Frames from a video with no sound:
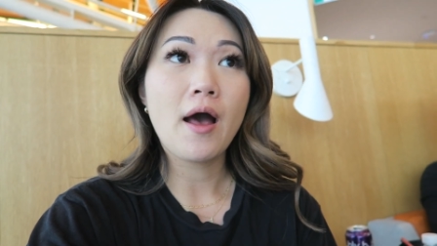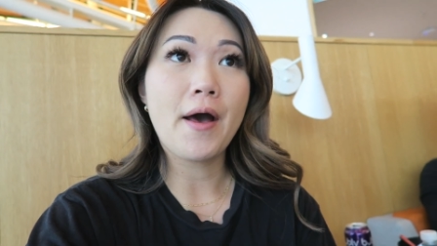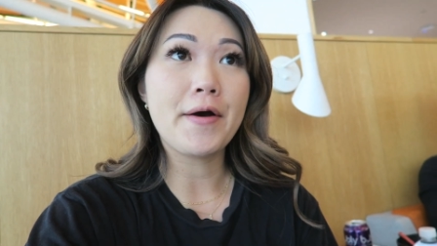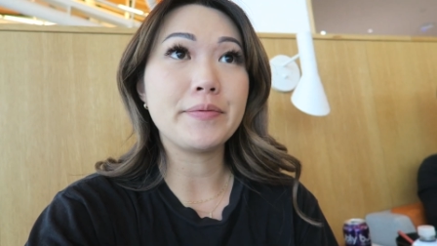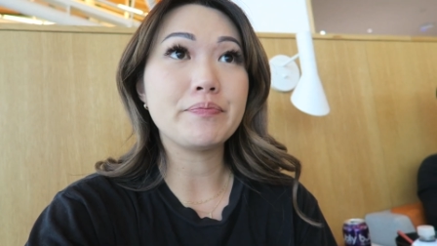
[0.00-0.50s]

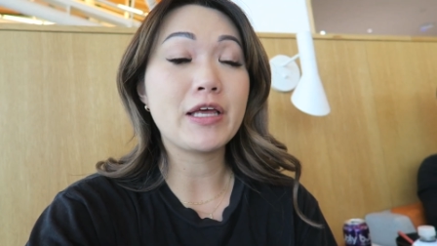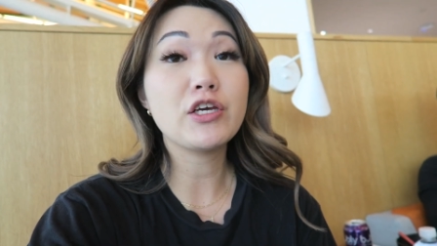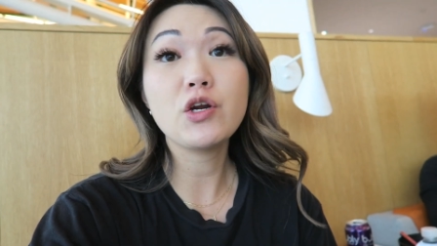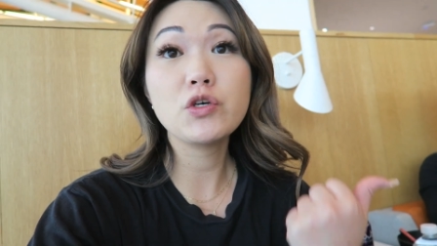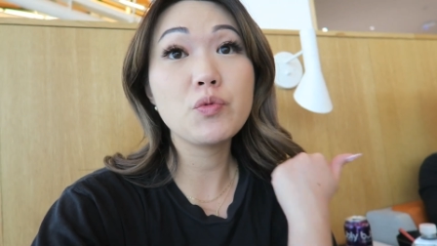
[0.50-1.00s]
Um, and
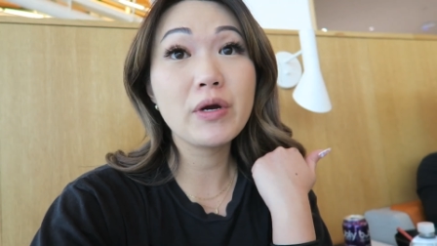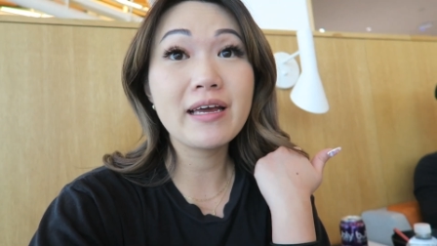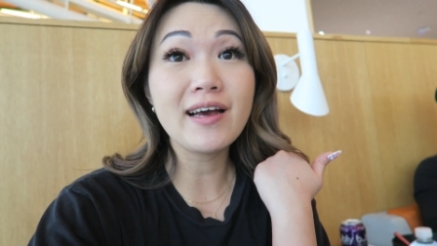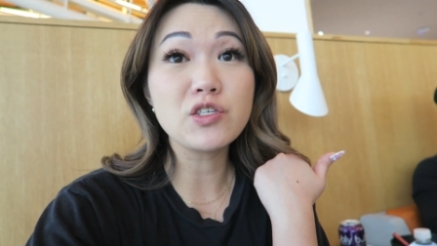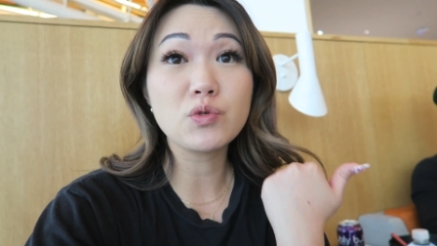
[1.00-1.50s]
you can also
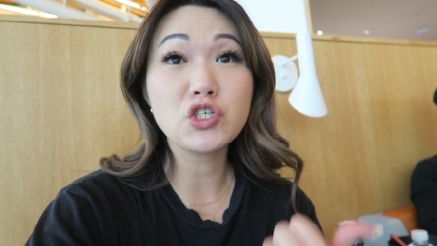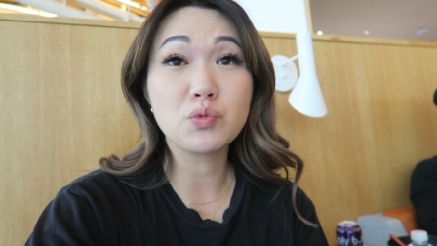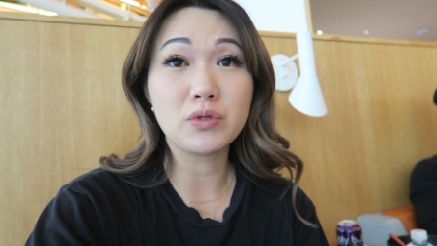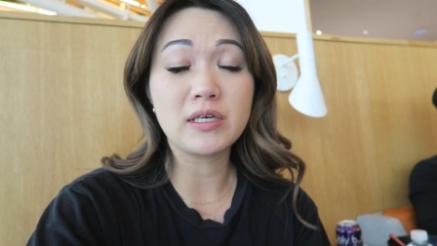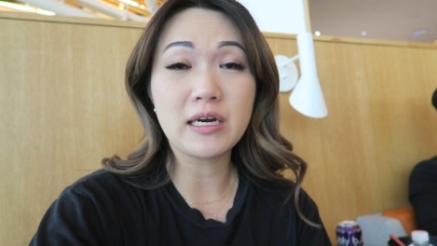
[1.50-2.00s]
bring guests, which
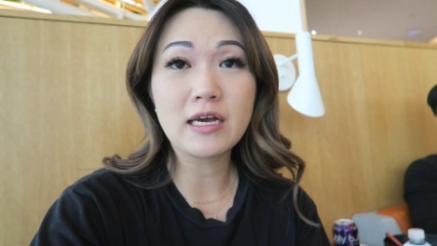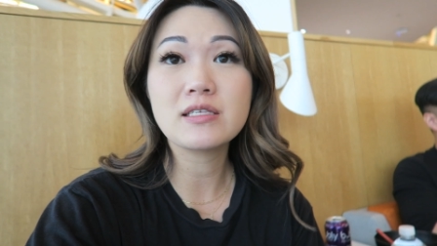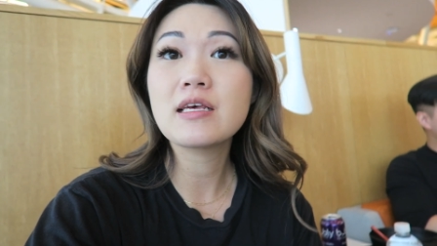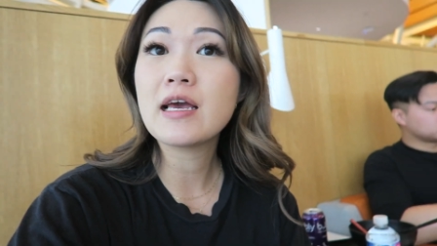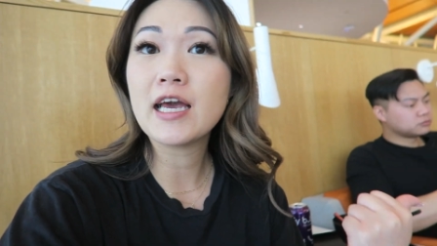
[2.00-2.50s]
is really nice.